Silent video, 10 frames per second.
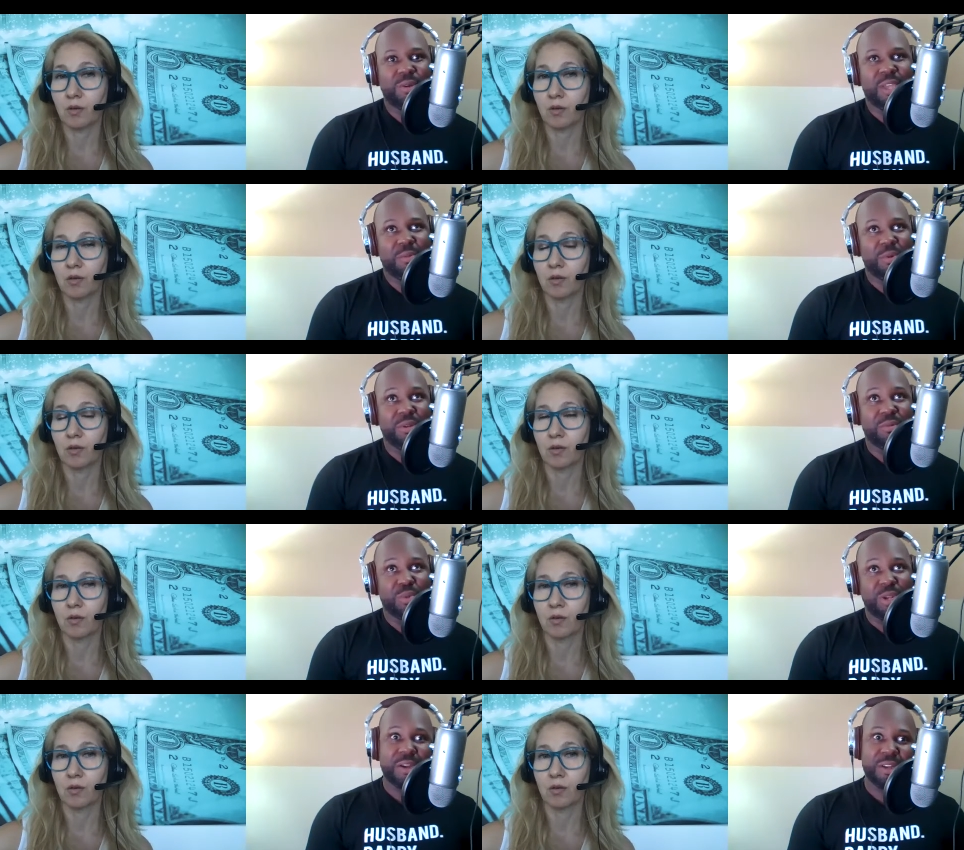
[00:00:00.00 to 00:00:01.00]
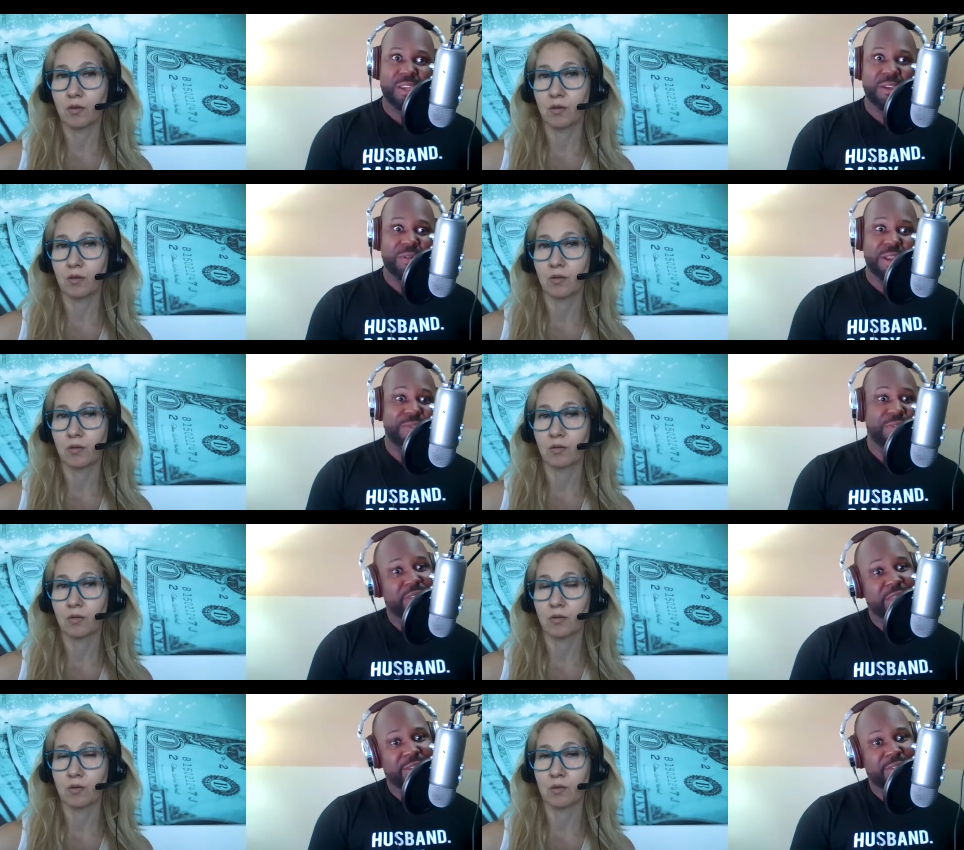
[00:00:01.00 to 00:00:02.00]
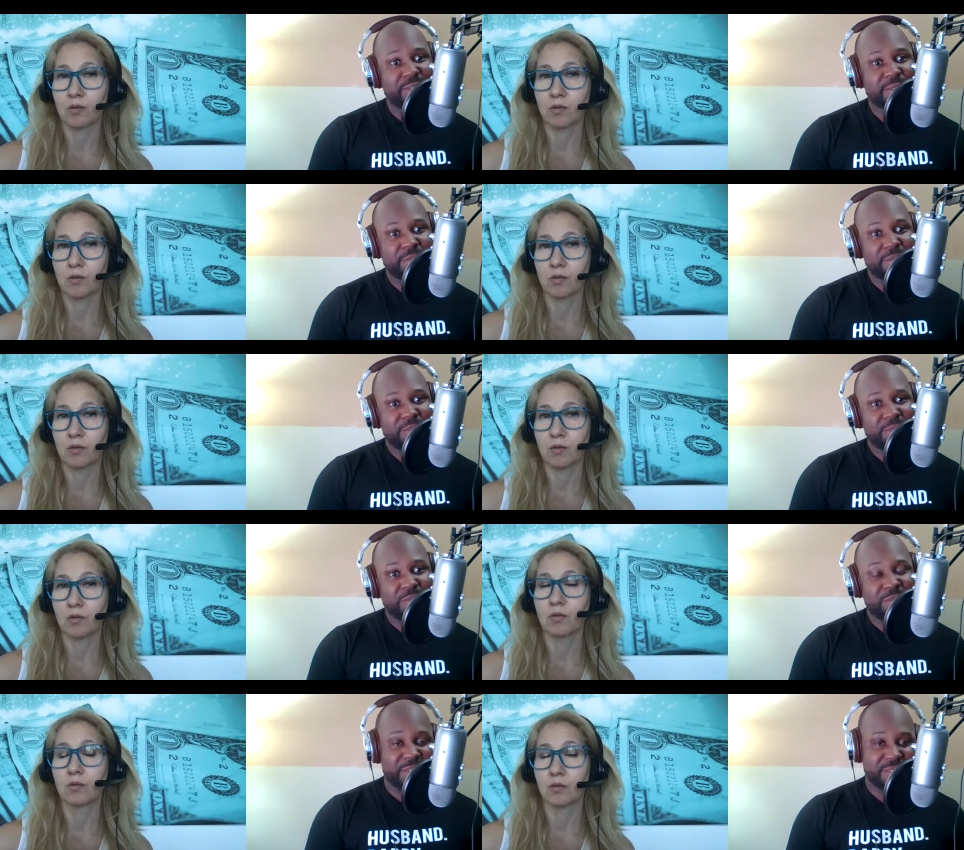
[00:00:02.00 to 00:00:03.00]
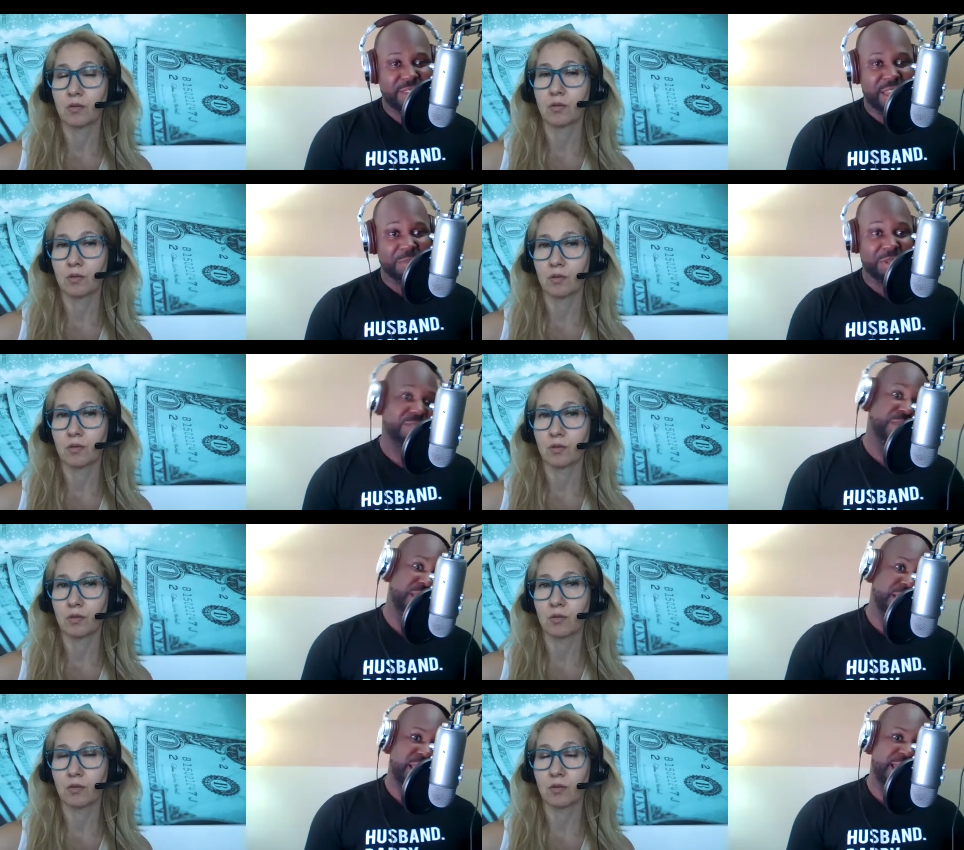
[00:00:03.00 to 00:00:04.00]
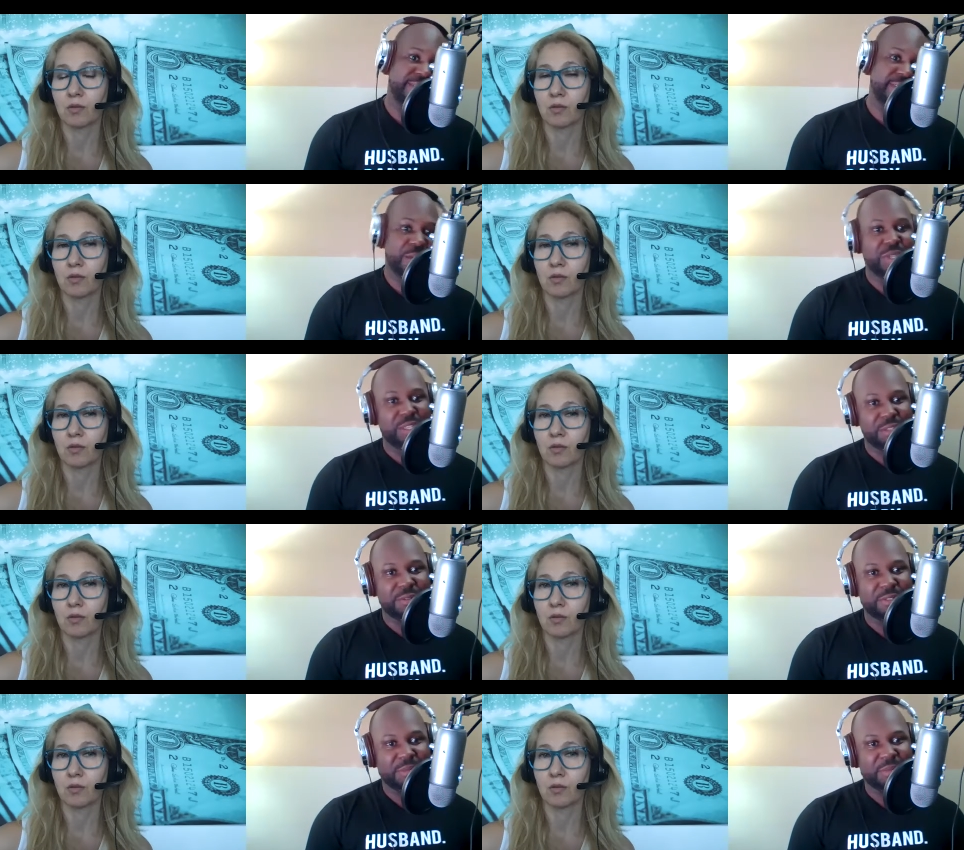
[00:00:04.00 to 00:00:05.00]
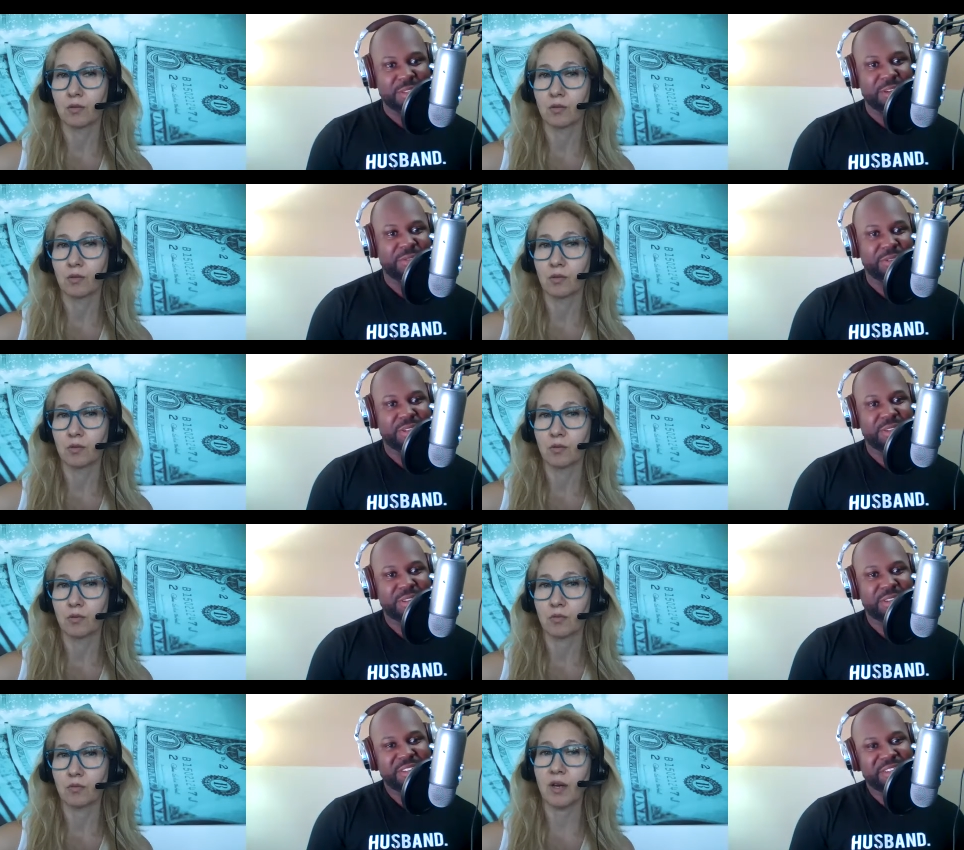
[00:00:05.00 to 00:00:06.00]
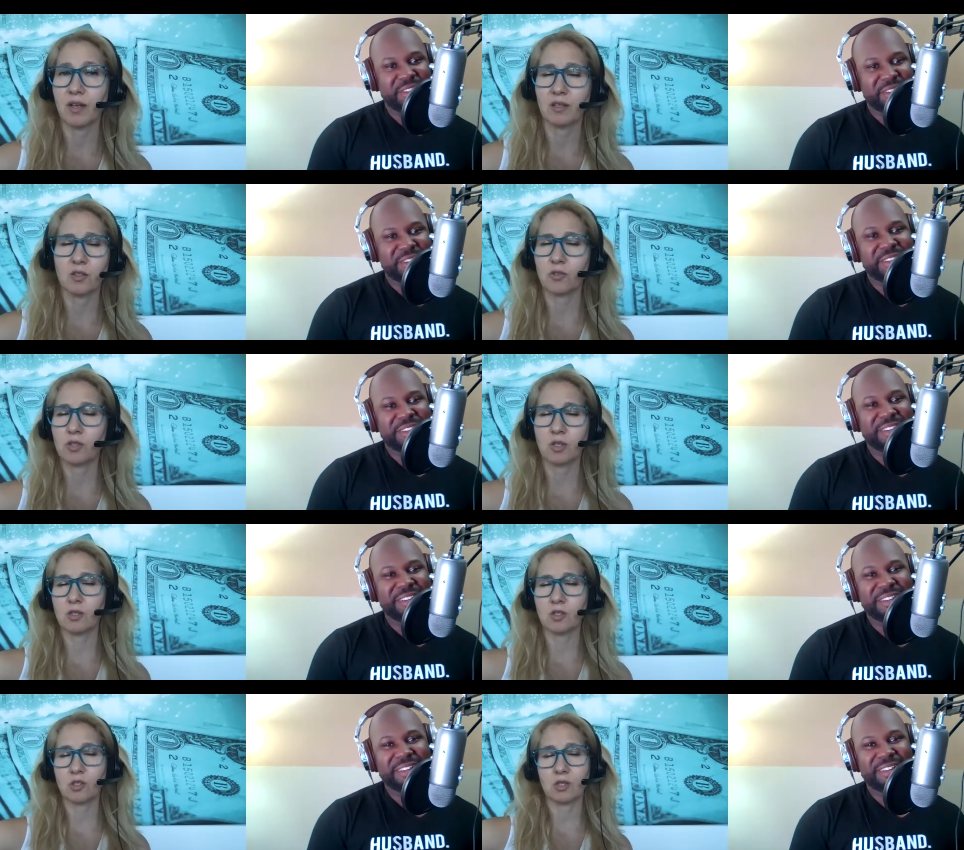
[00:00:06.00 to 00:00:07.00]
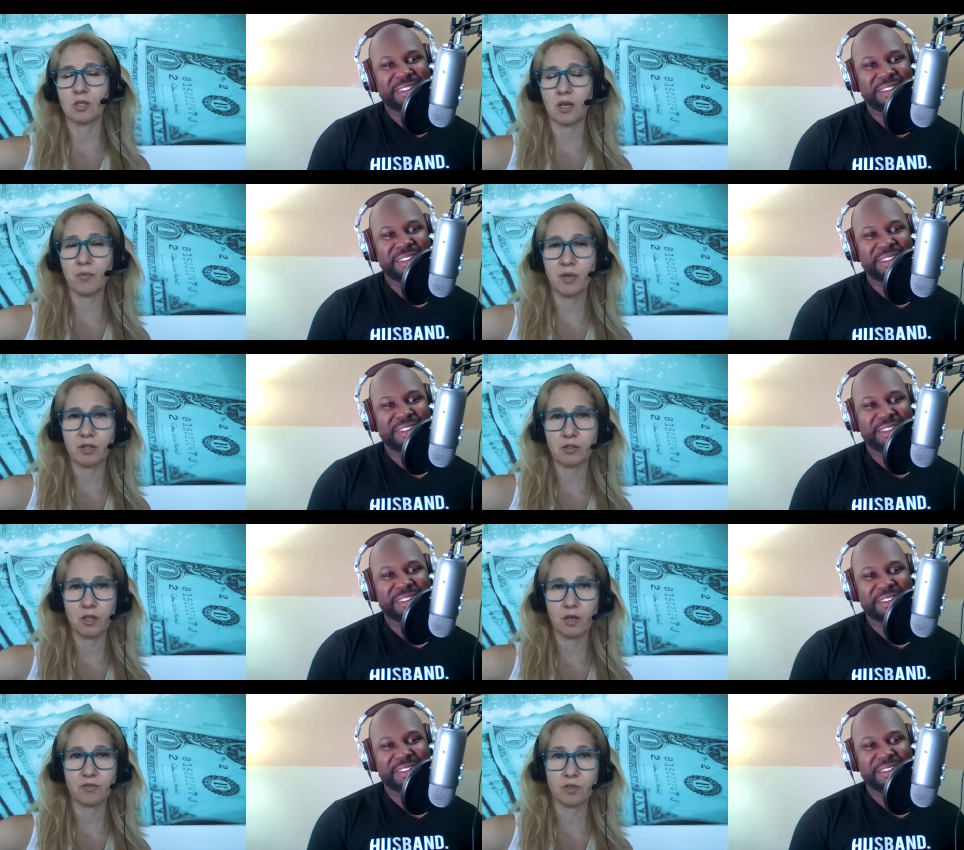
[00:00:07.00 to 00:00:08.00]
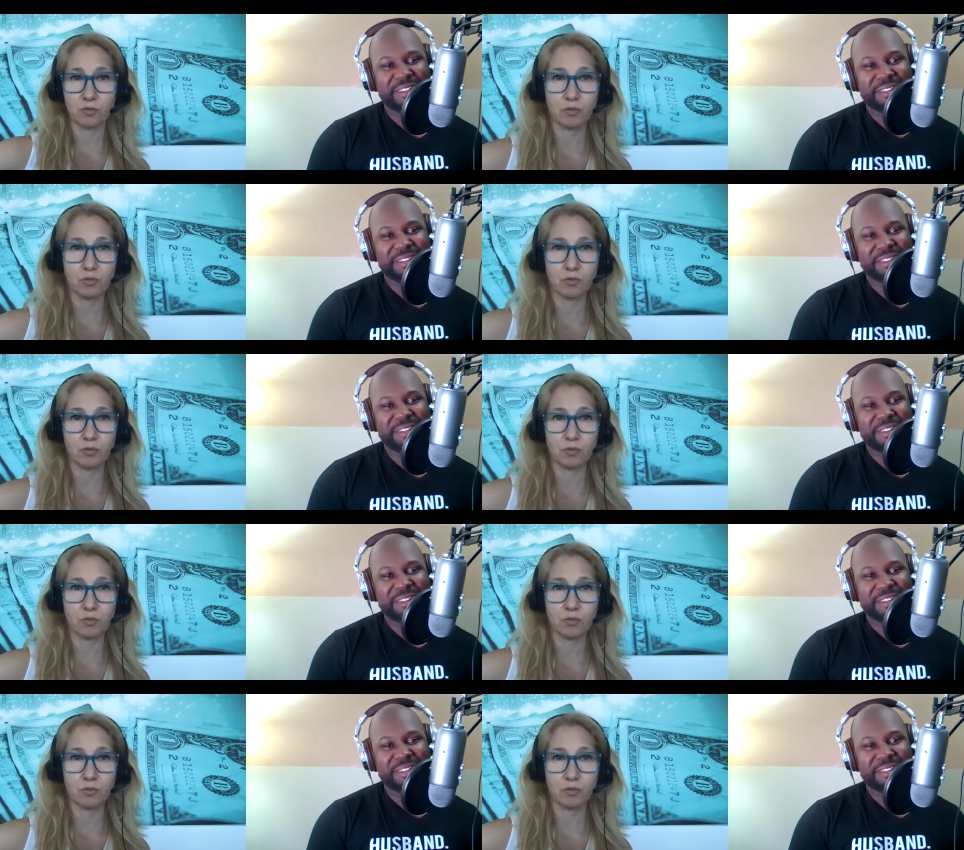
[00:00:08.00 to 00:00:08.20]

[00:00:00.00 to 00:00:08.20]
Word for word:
Speaker 1: okay, we're we're not going to get credit for this this time because we did it last time. We need to do something different."
Speaker 2: Right. So it's it's just a nightmare to have to